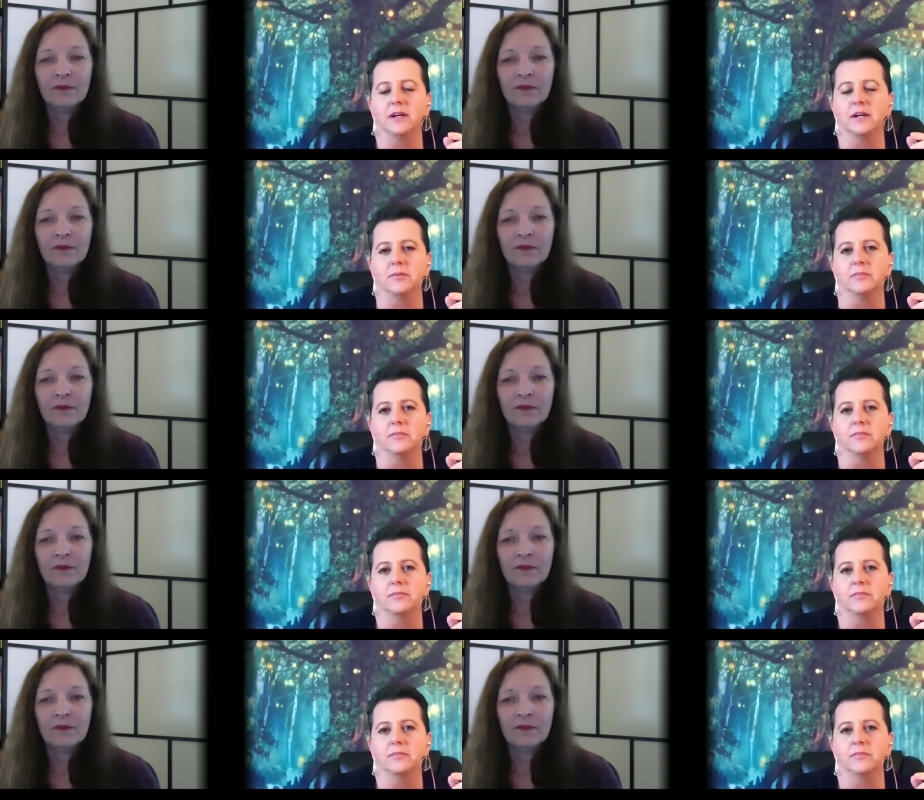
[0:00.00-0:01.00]
Speaker 1: um,
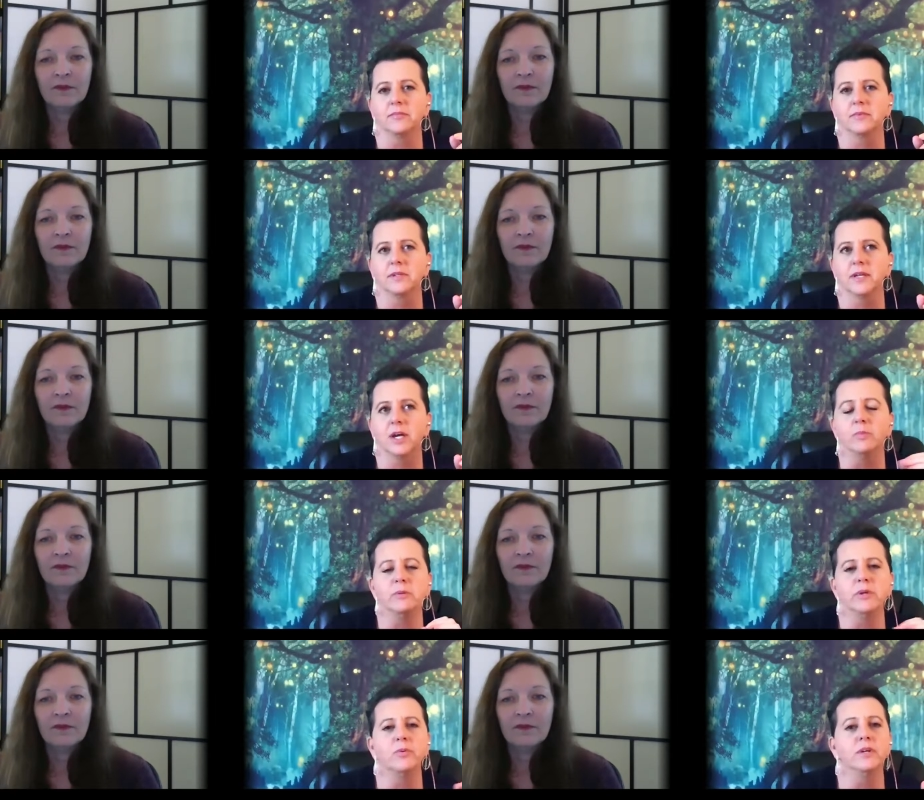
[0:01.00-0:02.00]

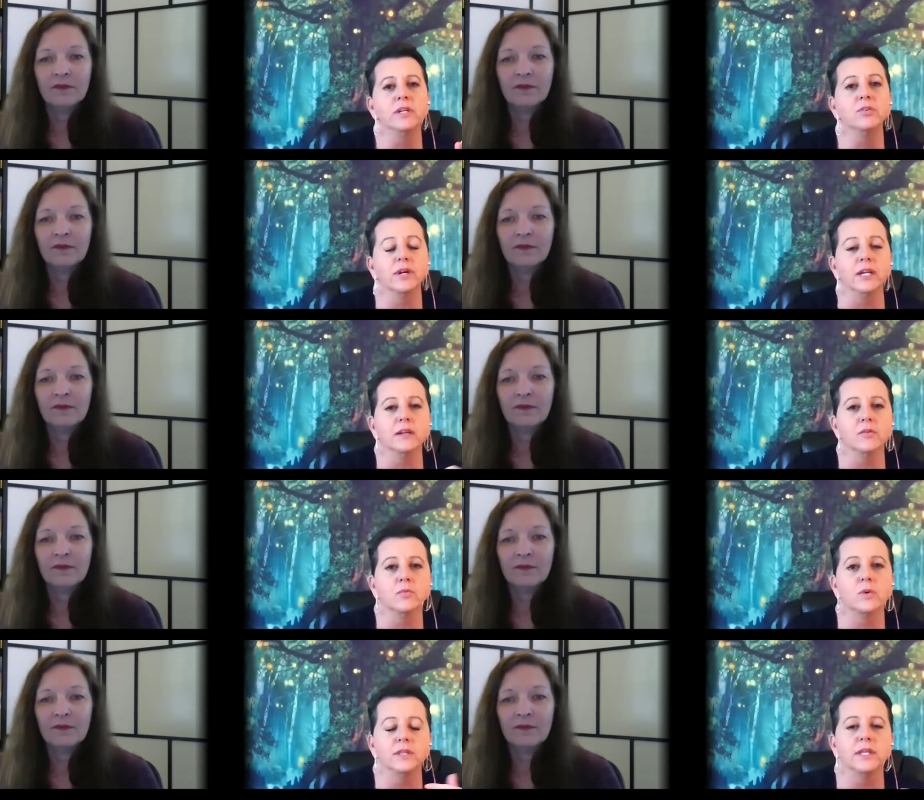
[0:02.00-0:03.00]
helping people integrate
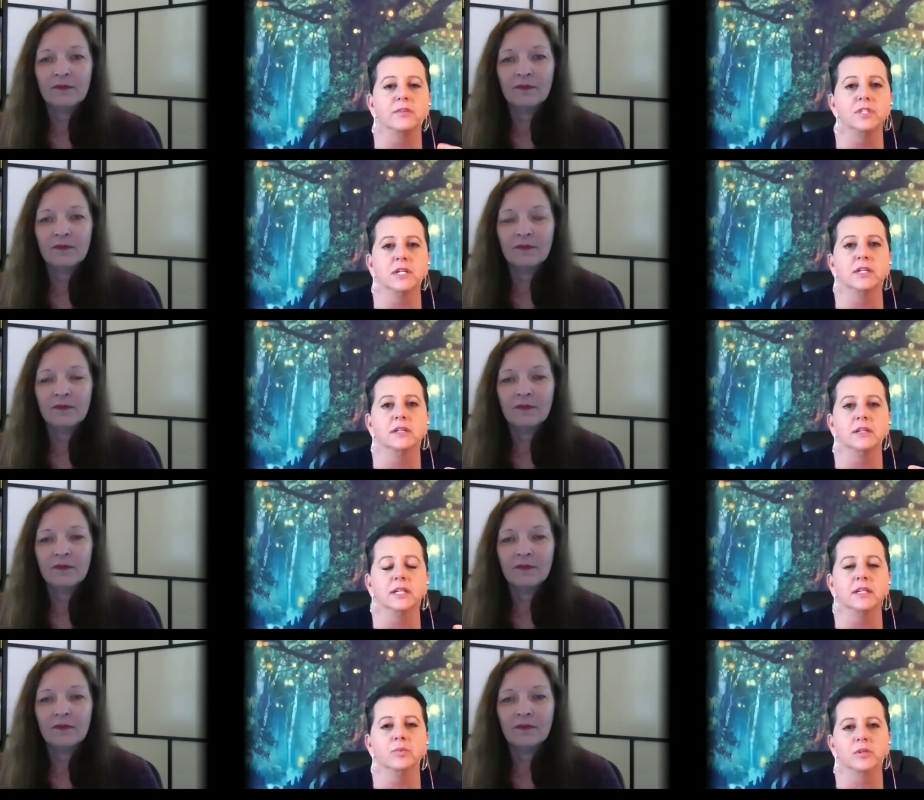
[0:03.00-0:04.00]
what they've done
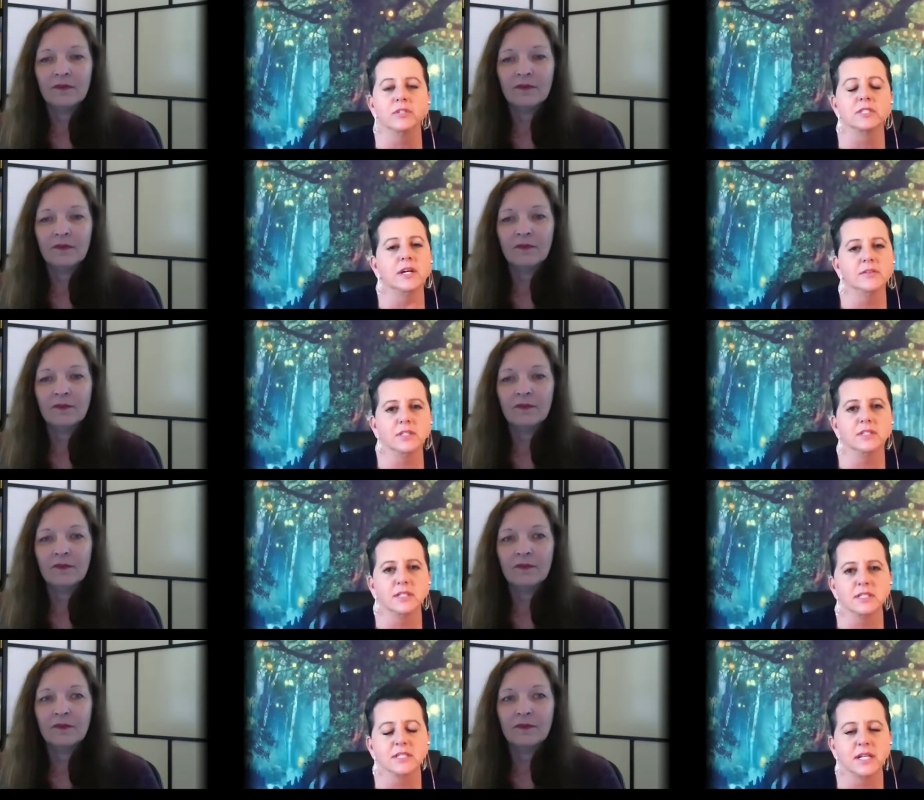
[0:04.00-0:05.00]
in previous lives
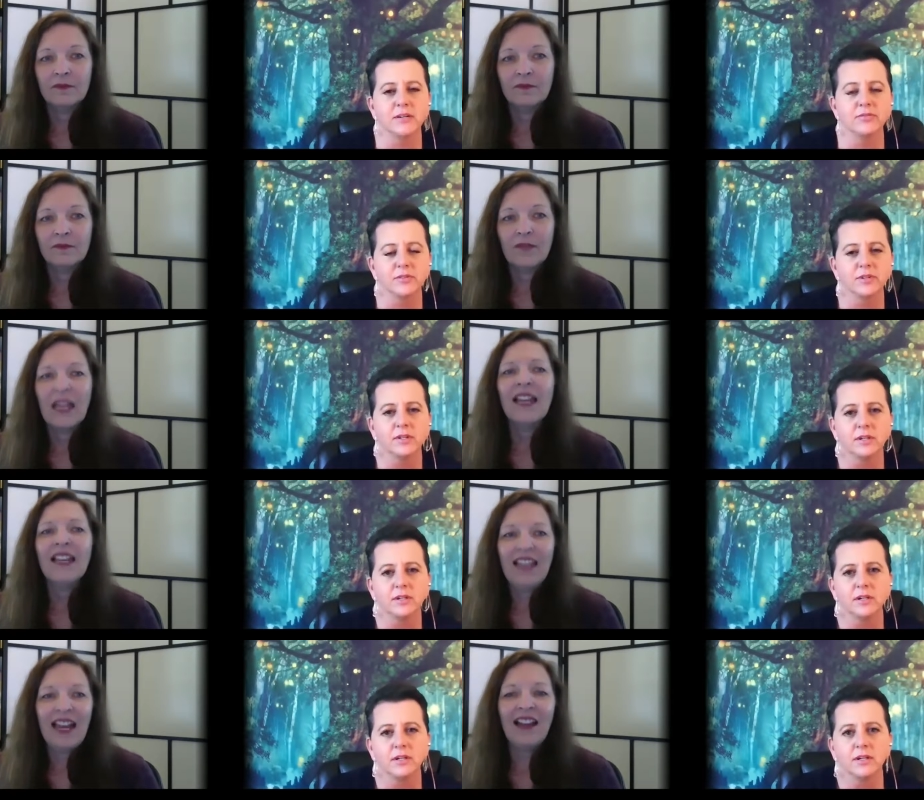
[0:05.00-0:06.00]
into this life.
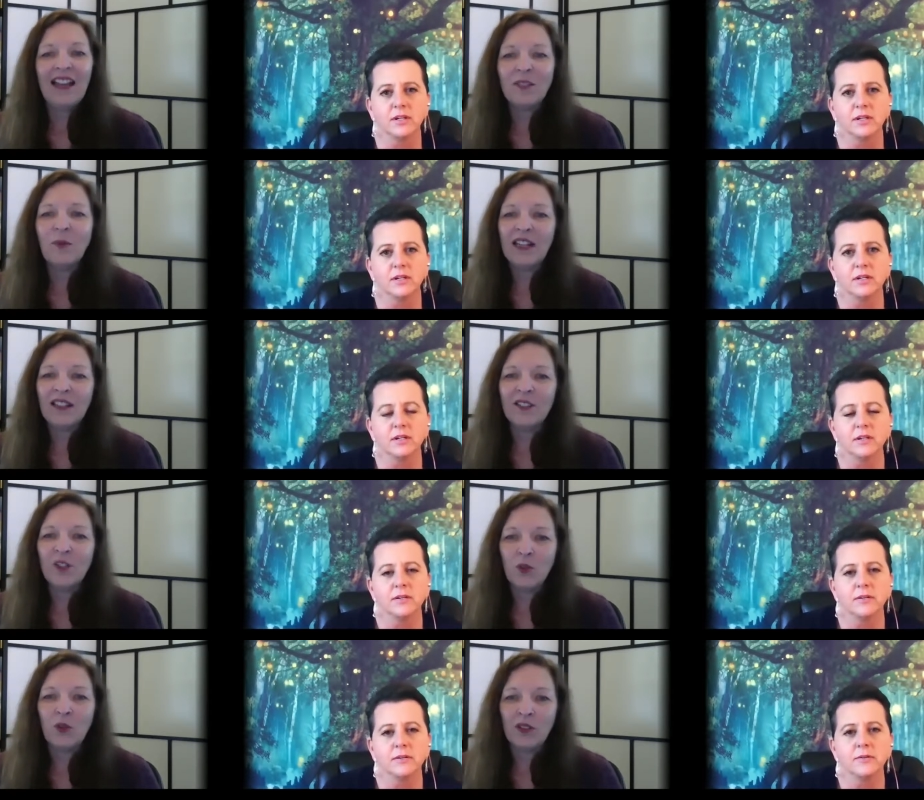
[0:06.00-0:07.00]
Speaker 2: Yeah, it's one of the
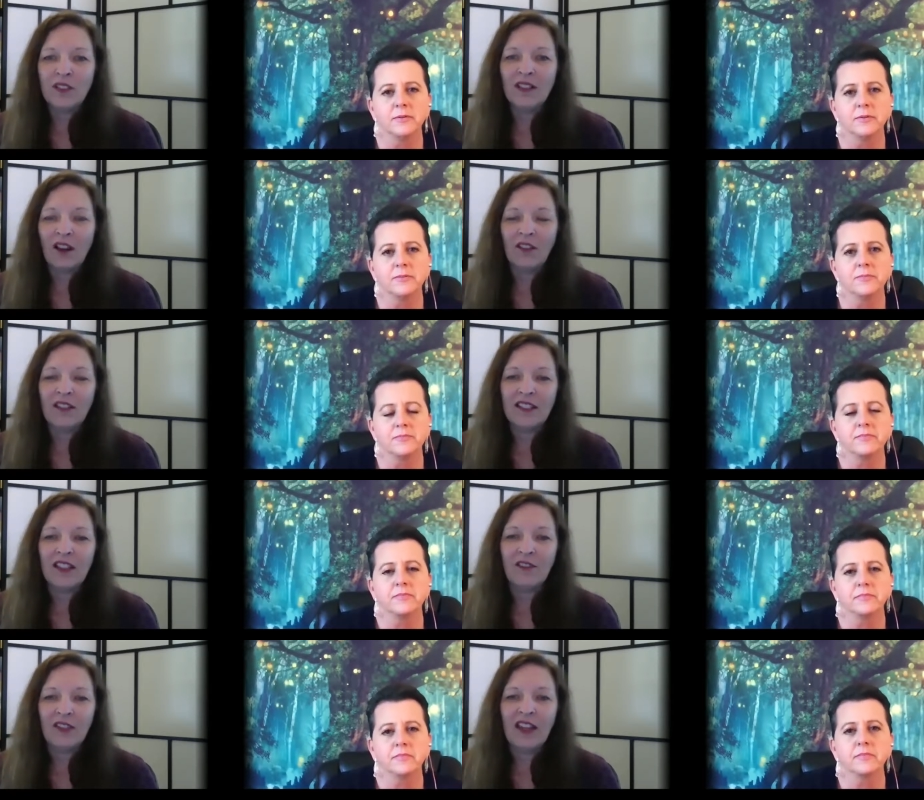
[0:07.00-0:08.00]
tools and all the
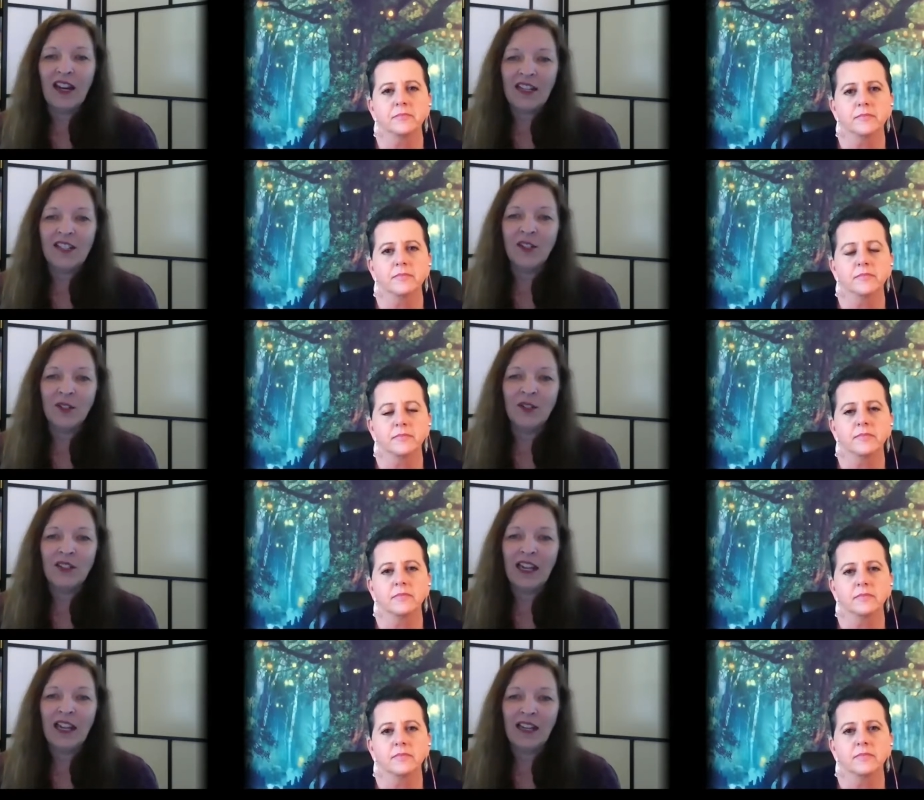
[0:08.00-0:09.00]
stuff that I do.
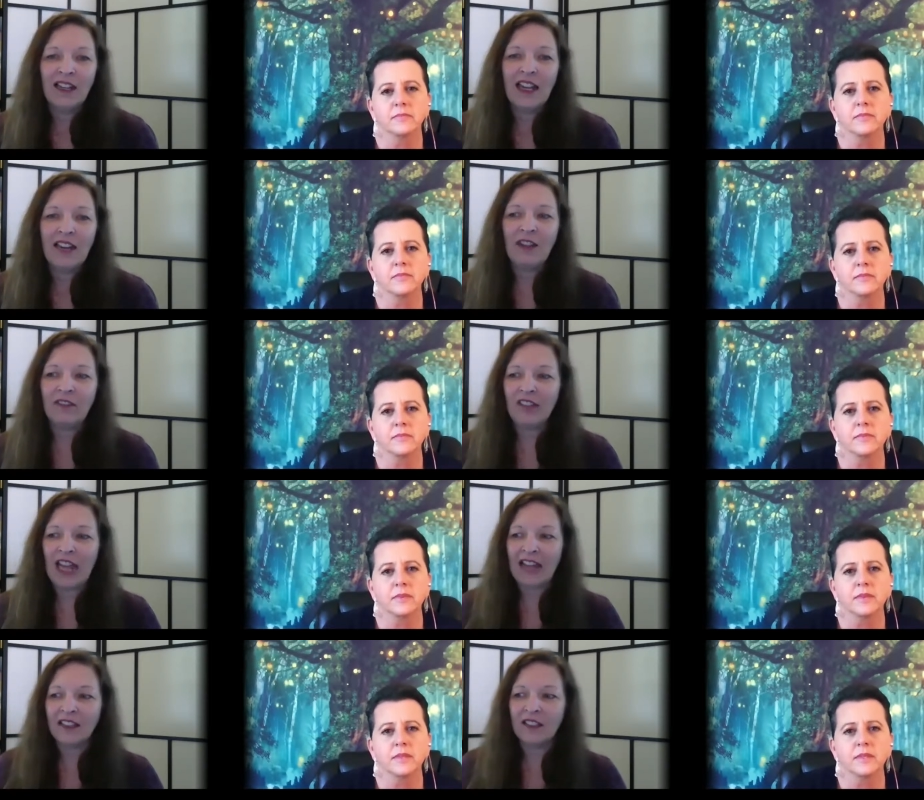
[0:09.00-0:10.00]
Yeah, if if
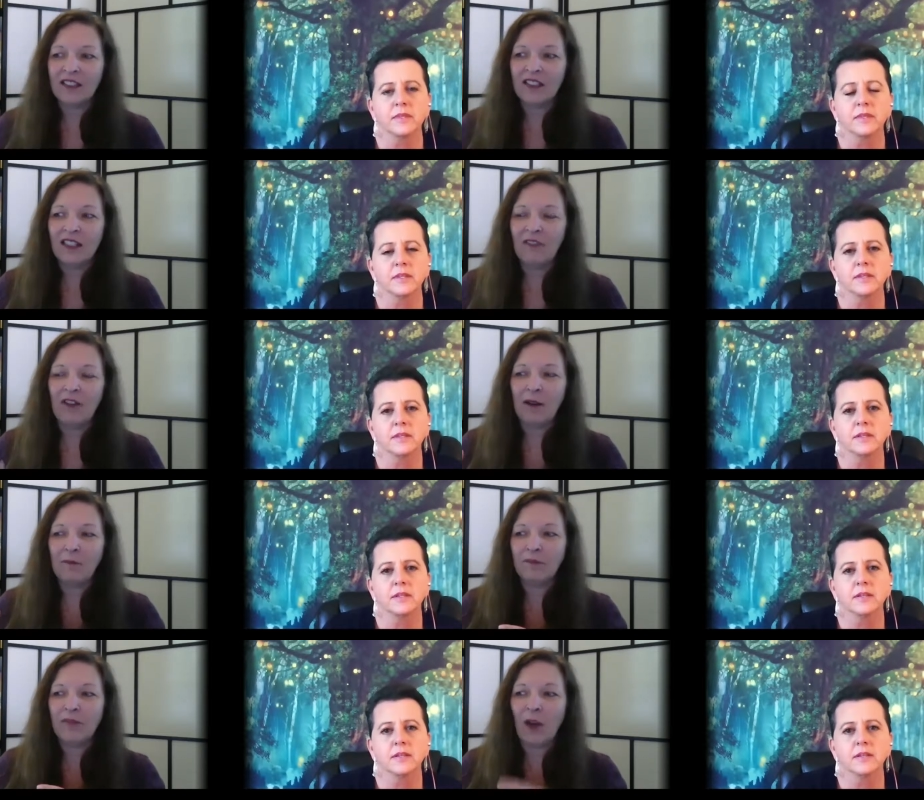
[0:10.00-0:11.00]
that's if I'm
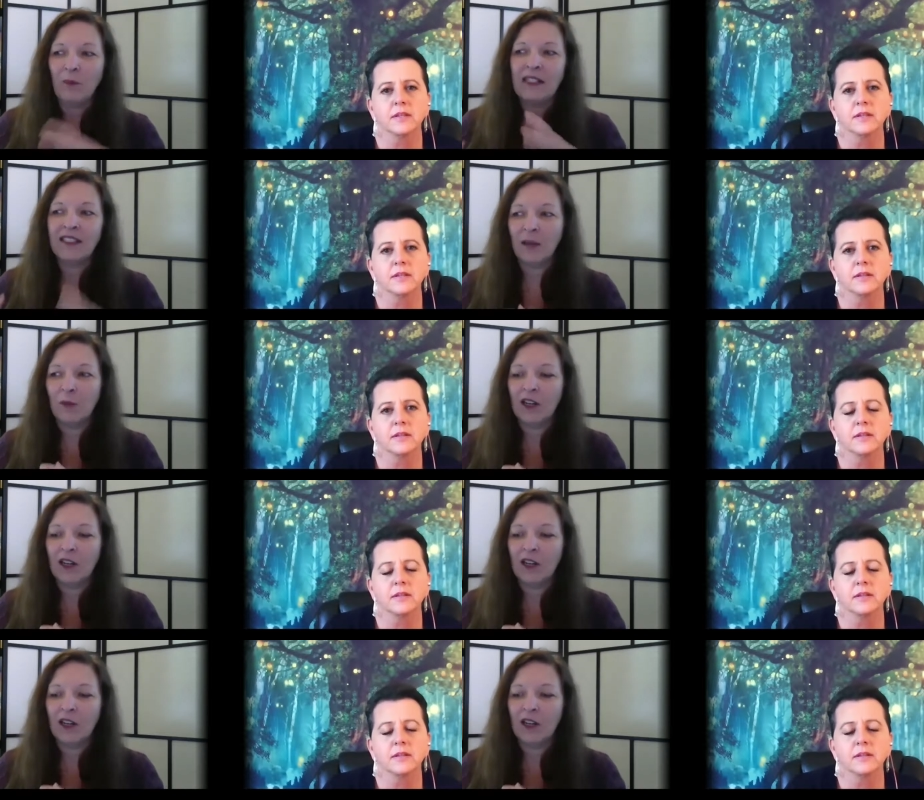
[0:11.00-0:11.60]
helping someone